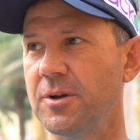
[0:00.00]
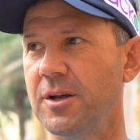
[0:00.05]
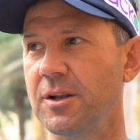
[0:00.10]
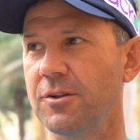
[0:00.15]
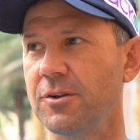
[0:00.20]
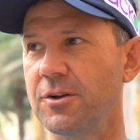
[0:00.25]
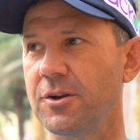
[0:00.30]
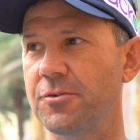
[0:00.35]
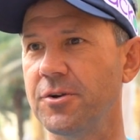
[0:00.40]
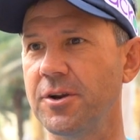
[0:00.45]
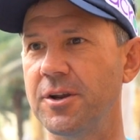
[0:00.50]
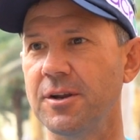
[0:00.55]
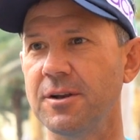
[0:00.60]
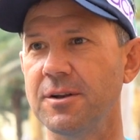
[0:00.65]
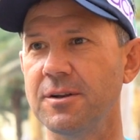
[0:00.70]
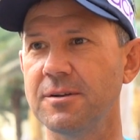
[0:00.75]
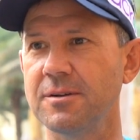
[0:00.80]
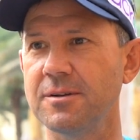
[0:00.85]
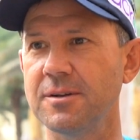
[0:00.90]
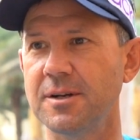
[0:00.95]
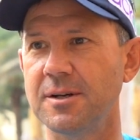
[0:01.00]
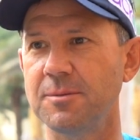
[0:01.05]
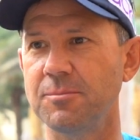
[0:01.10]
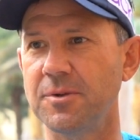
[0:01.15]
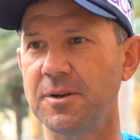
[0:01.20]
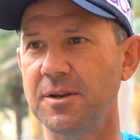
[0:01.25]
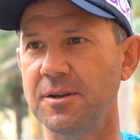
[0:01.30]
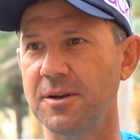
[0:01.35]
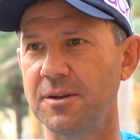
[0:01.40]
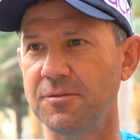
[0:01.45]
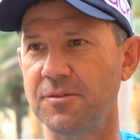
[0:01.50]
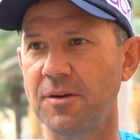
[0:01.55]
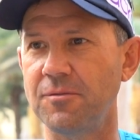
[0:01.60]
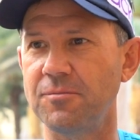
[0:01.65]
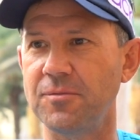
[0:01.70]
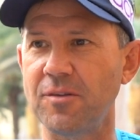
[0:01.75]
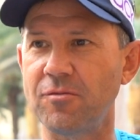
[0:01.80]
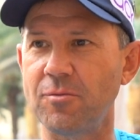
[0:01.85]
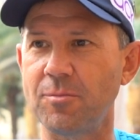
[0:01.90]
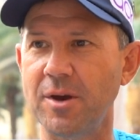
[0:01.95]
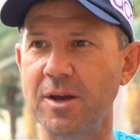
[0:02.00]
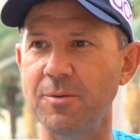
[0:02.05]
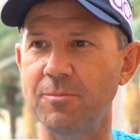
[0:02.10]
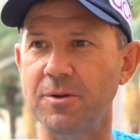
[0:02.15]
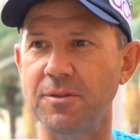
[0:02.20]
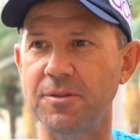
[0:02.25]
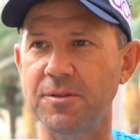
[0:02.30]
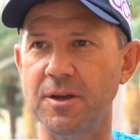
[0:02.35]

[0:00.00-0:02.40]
played a lot of cricket that they've never made one.